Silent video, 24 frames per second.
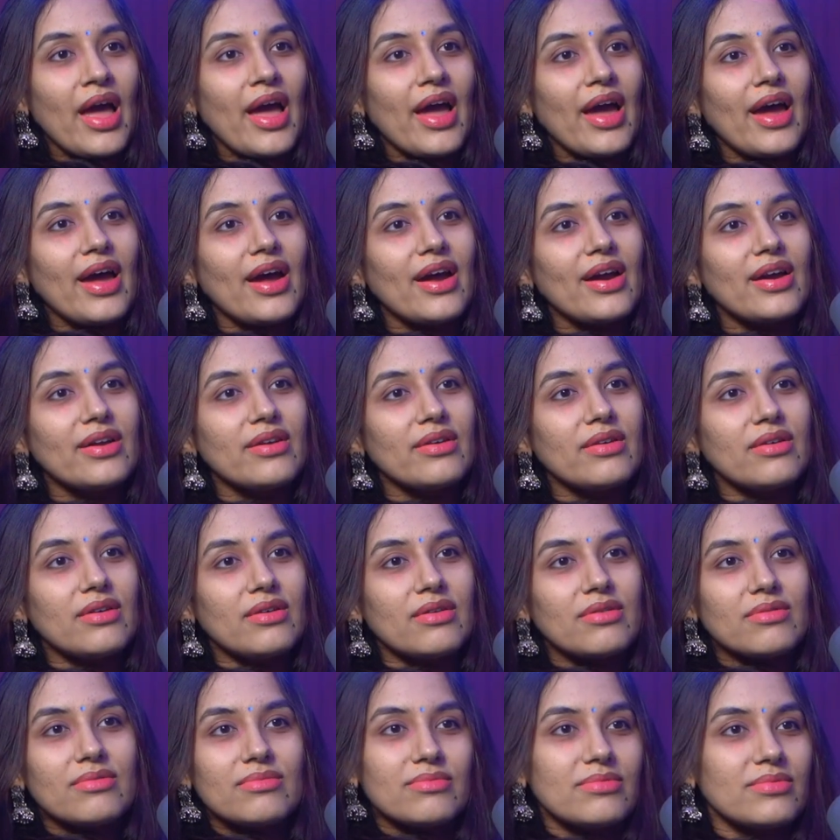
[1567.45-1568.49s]
And
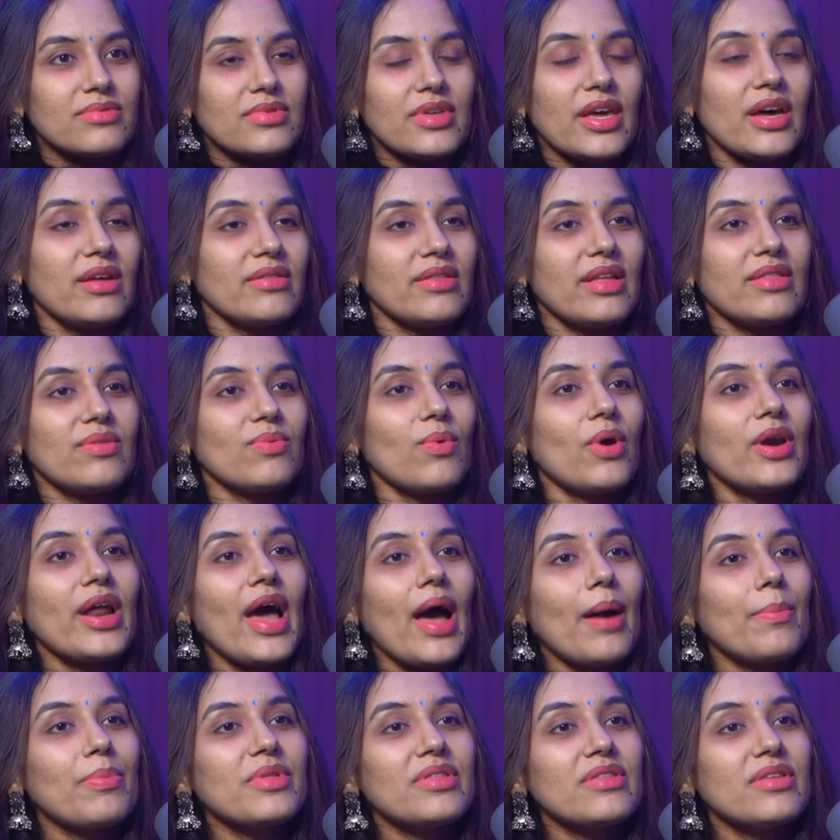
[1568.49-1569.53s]
yeah, that's what
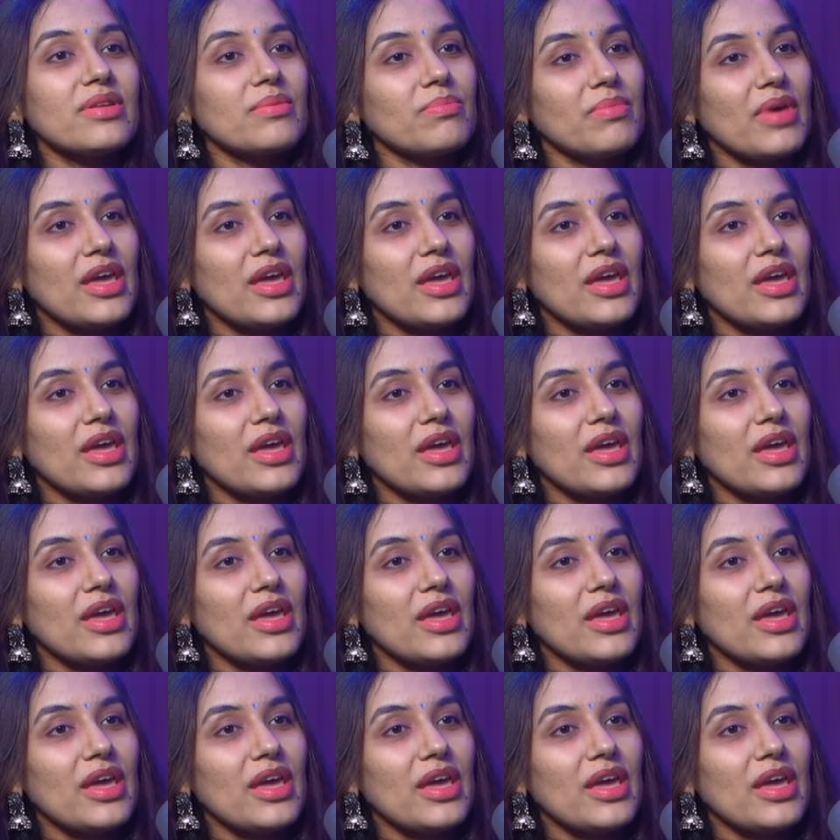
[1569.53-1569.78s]
happens in